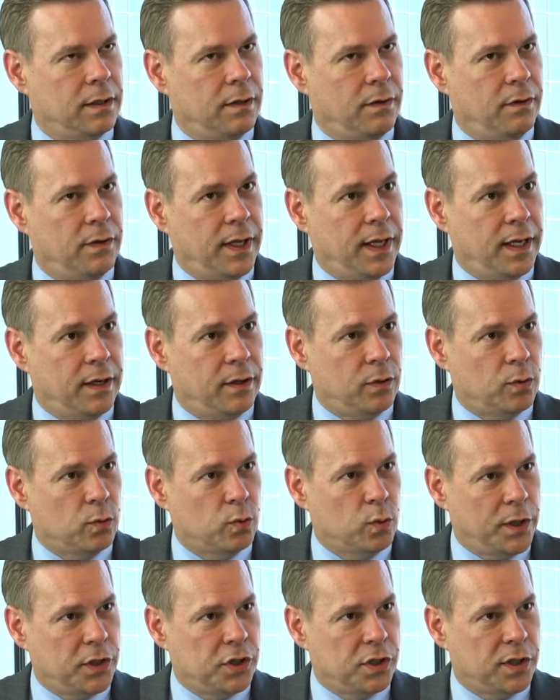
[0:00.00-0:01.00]
that
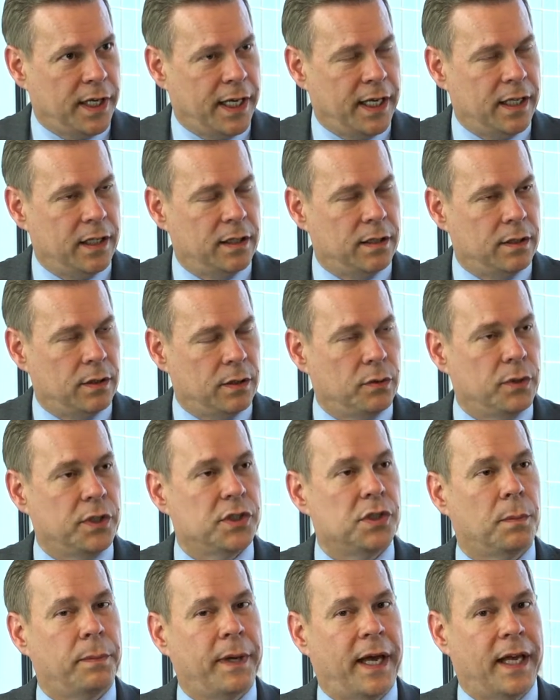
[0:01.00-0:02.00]
originated, or the
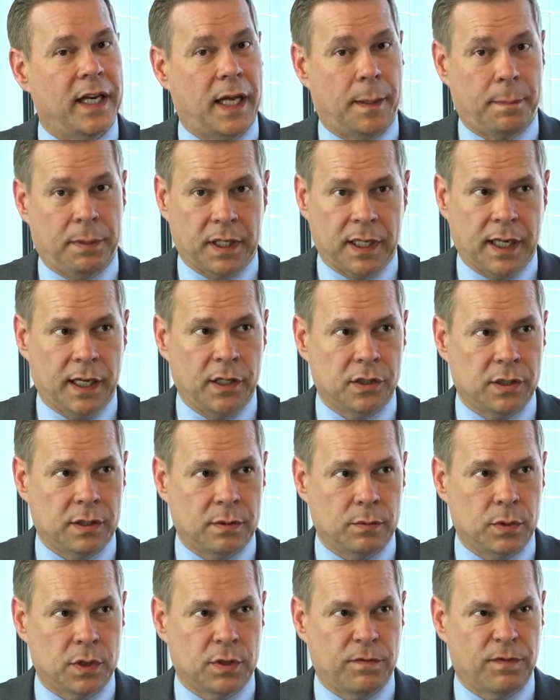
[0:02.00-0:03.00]
original patent
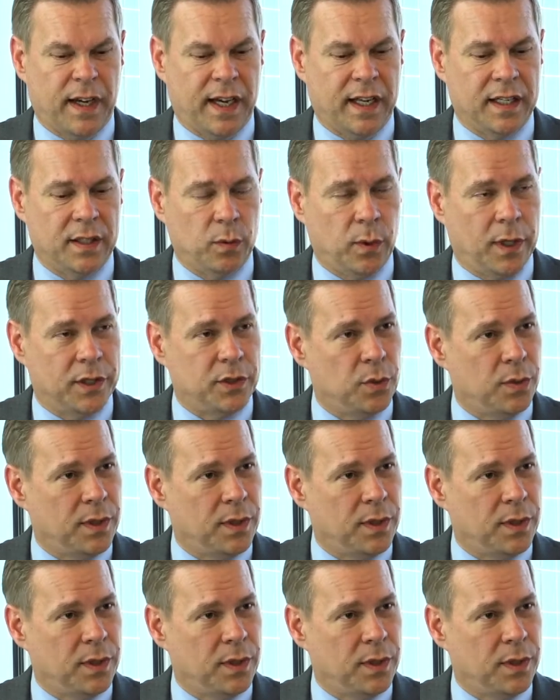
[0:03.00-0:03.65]
application was filed in what,